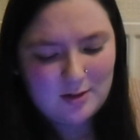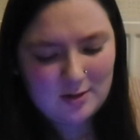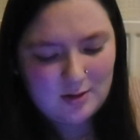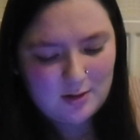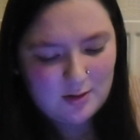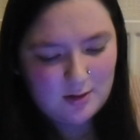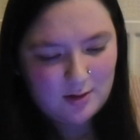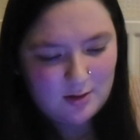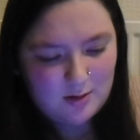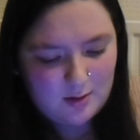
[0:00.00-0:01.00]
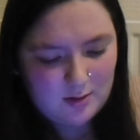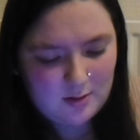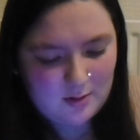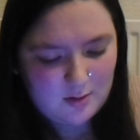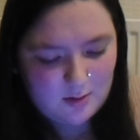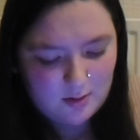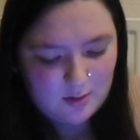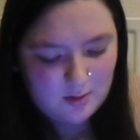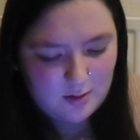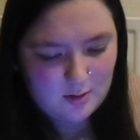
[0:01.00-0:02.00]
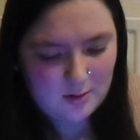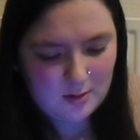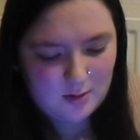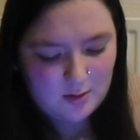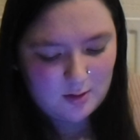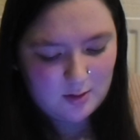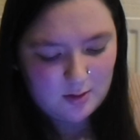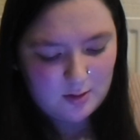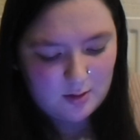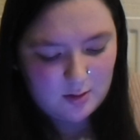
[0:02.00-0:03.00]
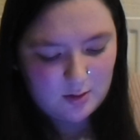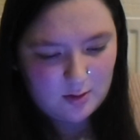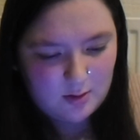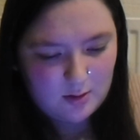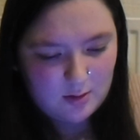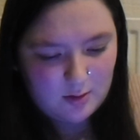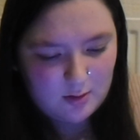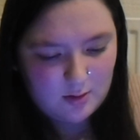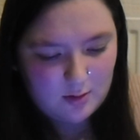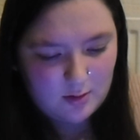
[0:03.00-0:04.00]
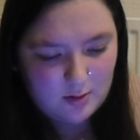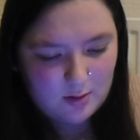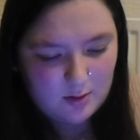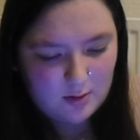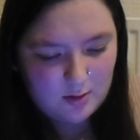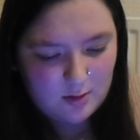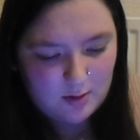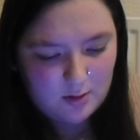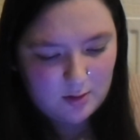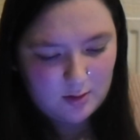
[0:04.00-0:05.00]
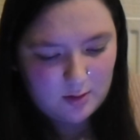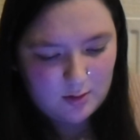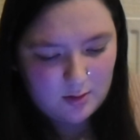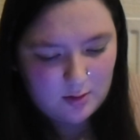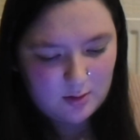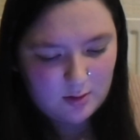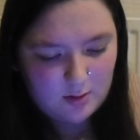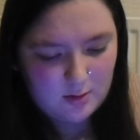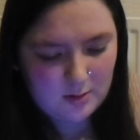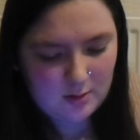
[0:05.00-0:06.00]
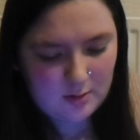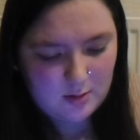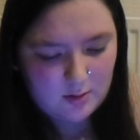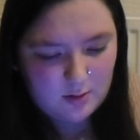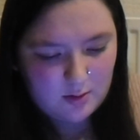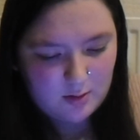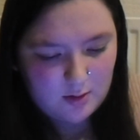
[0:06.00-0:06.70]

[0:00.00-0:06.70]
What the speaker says: (no one is talking)